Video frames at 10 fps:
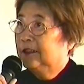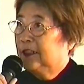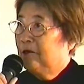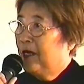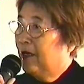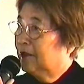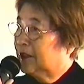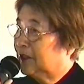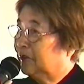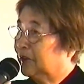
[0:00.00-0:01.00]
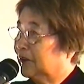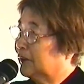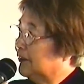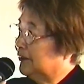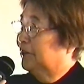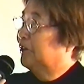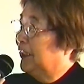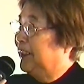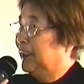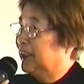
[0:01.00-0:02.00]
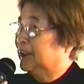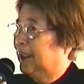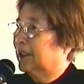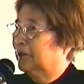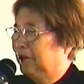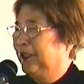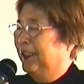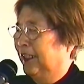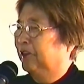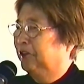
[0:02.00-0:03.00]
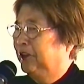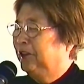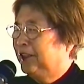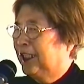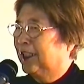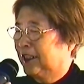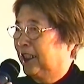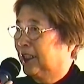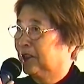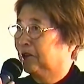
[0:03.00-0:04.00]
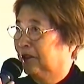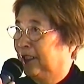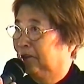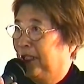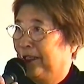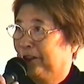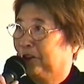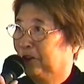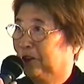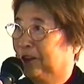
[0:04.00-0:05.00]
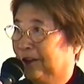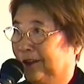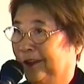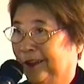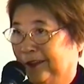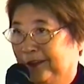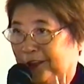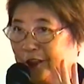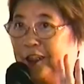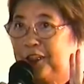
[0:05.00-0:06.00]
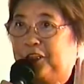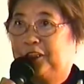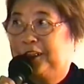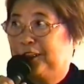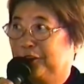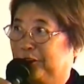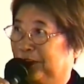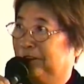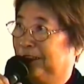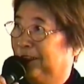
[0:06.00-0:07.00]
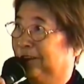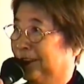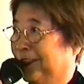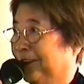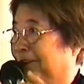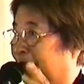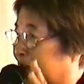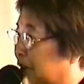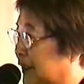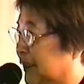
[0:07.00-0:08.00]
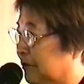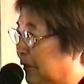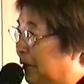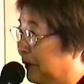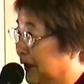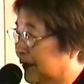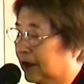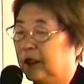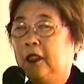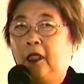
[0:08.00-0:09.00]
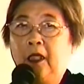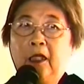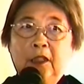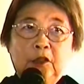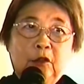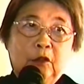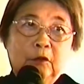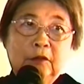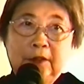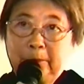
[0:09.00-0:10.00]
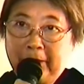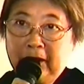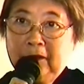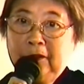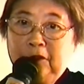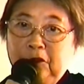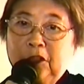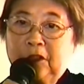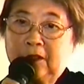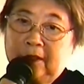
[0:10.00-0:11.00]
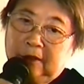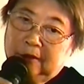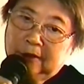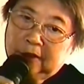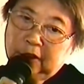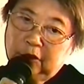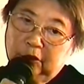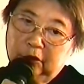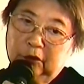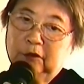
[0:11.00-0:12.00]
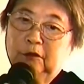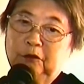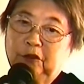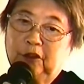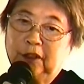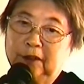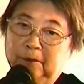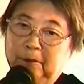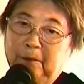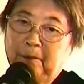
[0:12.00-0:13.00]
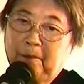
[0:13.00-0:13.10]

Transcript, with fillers: somehow civil wedding is not good enough. It's kind of second rate. We have to go to the uh, church to do the real and um, good and the proper. So Japan used Shinto for